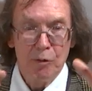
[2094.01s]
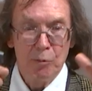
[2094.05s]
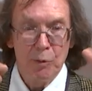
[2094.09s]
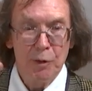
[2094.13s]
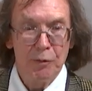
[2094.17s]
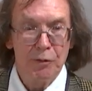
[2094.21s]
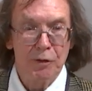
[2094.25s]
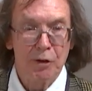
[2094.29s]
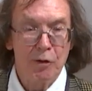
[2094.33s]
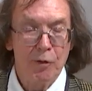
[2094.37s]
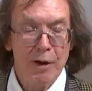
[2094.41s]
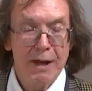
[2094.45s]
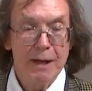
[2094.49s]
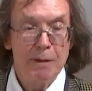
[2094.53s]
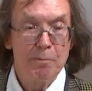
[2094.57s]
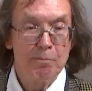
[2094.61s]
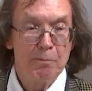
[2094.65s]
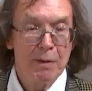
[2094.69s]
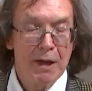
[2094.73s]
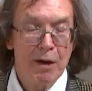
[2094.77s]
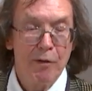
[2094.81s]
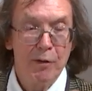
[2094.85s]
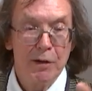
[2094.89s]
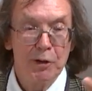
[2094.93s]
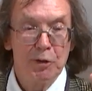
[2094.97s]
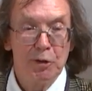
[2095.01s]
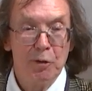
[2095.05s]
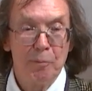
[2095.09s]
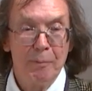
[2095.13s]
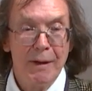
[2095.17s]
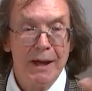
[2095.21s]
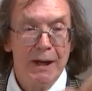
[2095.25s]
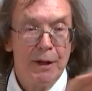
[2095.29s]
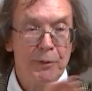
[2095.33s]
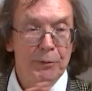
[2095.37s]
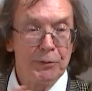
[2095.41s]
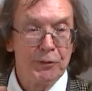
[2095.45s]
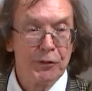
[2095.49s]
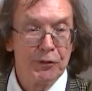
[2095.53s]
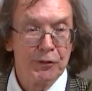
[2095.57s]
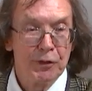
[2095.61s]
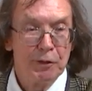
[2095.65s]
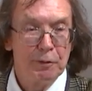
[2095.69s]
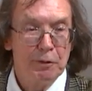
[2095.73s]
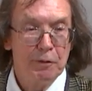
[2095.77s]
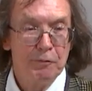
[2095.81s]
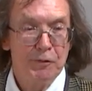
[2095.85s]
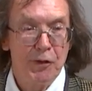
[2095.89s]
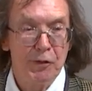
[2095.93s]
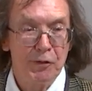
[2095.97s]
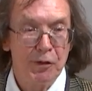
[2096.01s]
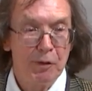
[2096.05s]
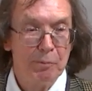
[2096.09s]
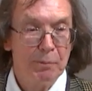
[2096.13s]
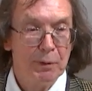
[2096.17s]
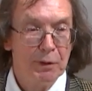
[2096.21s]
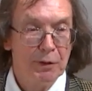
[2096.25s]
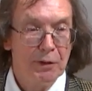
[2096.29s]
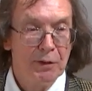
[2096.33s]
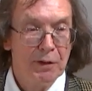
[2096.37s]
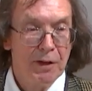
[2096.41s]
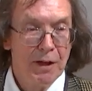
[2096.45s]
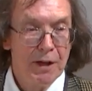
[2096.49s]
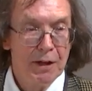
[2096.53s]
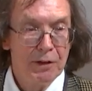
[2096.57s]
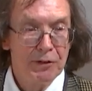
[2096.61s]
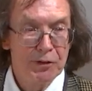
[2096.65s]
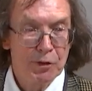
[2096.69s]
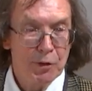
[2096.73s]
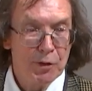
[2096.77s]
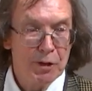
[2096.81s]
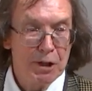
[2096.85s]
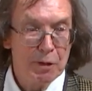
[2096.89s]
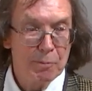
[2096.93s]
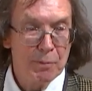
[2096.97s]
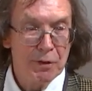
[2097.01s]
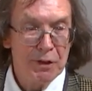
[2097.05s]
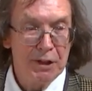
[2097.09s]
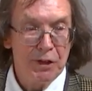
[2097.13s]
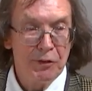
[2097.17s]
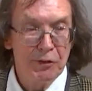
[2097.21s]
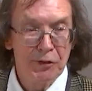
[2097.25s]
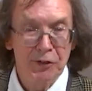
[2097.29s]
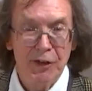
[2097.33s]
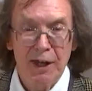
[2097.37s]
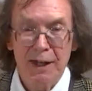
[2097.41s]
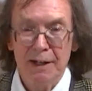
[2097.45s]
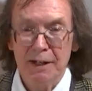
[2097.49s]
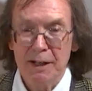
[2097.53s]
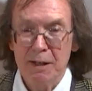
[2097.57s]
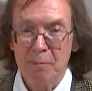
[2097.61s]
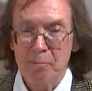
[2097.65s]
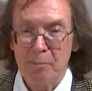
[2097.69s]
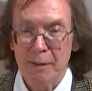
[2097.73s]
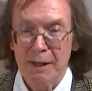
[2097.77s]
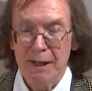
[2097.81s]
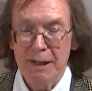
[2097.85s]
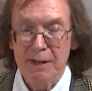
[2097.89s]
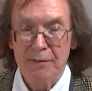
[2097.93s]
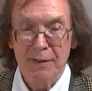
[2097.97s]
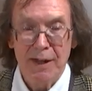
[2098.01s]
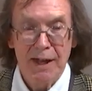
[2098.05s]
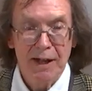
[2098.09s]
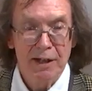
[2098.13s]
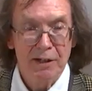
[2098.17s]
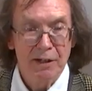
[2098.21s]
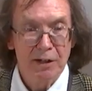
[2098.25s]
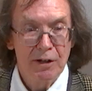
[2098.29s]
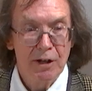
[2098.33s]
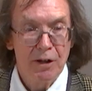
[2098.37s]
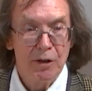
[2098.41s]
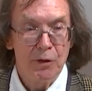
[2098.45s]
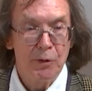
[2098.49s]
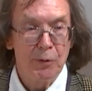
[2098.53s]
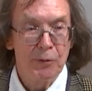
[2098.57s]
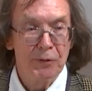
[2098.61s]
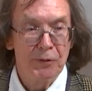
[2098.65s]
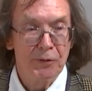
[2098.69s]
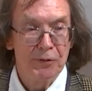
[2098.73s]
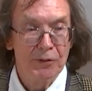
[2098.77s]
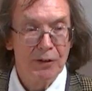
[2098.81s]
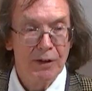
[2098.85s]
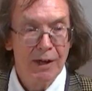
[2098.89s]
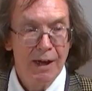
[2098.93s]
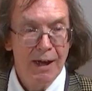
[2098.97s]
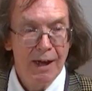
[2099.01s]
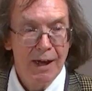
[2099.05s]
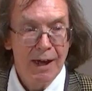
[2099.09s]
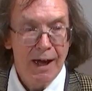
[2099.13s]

with the great burial mound still visible to anybody sailing by that coast